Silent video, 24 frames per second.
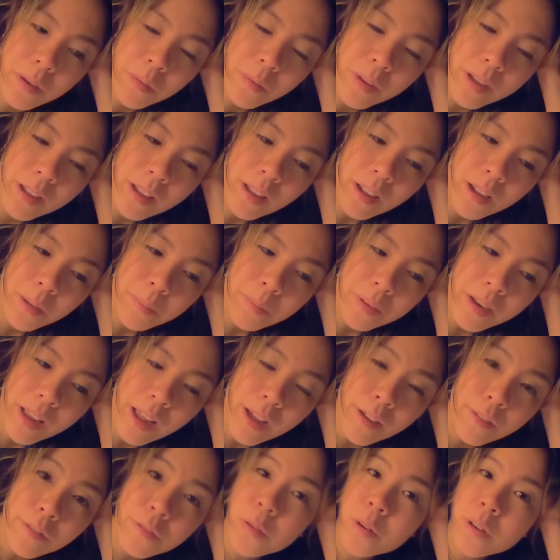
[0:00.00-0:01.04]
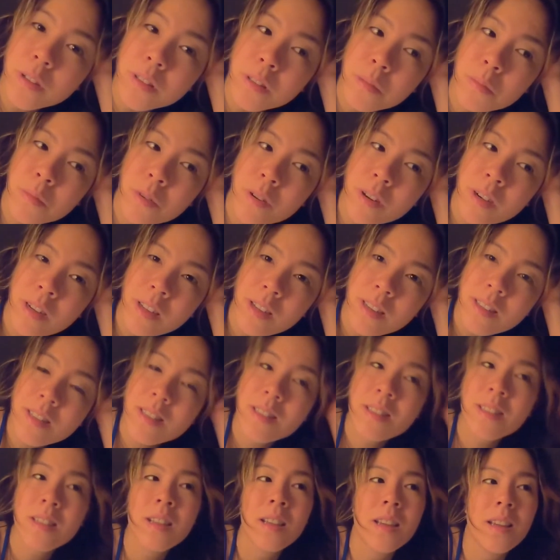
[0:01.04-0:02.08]
and waking up at half four in the morning
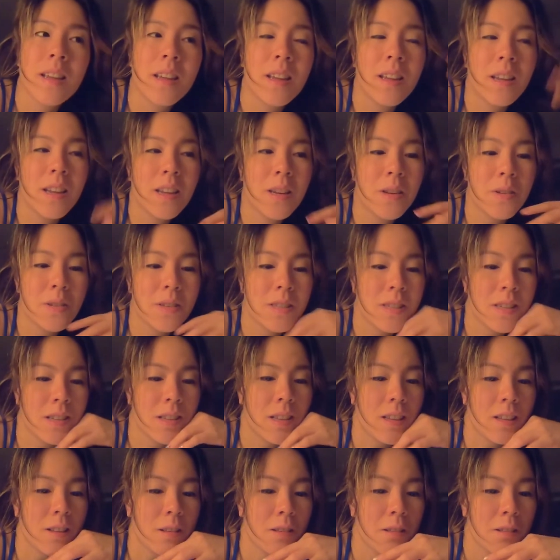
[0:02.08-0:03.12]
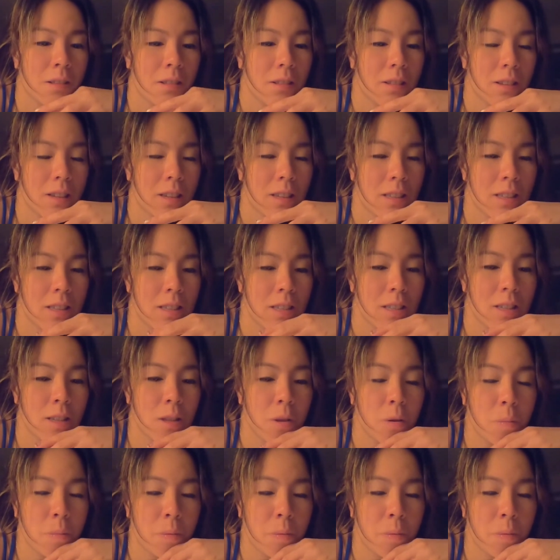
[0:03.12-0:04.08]
is you know it's a little it's a slow